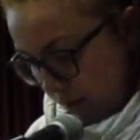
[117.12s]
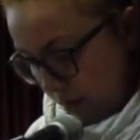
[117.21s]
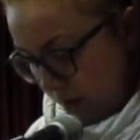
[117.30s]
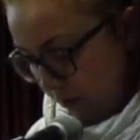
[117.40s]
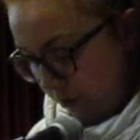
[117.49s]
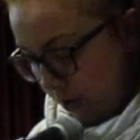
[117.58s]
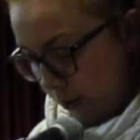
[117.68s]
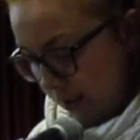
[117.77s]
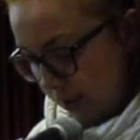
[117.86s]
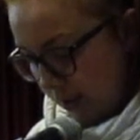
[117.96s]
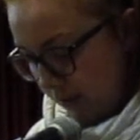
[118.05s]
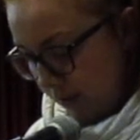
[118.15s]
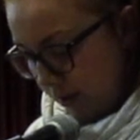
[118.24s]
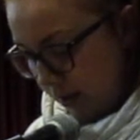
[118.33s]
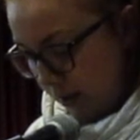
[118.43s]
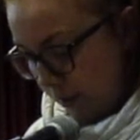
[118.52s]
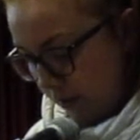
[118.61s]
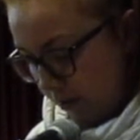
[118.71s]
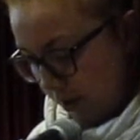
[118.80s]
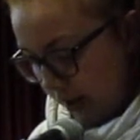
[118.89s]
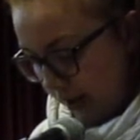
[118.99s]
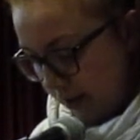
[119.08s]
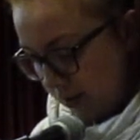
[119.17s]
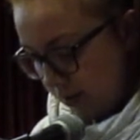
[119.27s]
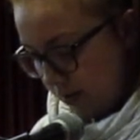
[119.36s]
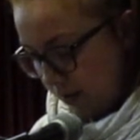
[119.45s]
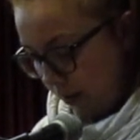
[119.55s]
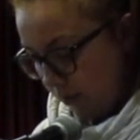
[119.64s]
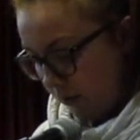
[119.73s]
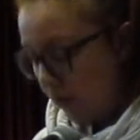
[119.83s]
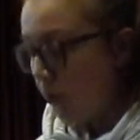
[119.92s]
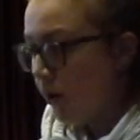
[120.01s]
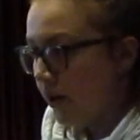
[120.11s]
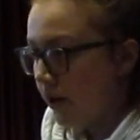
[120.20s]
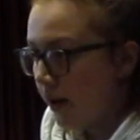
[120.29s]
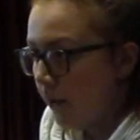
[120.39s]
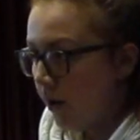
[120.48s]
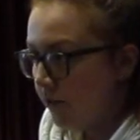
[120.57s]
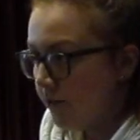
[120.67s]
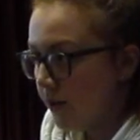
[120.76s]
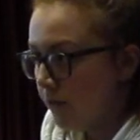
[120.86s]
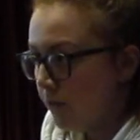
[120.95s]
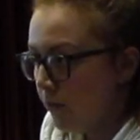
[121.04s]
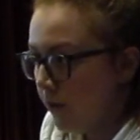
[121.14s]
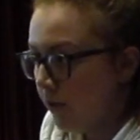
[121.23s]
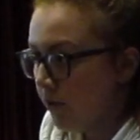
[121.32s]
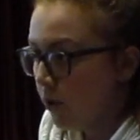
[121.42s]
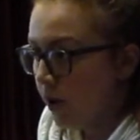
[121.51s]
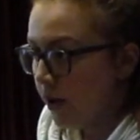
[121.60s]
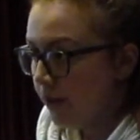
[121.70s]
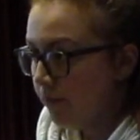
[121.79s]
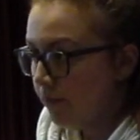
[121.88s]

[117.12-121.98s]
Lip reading: The frequency of the dB readings that were recorded, how often were they recorded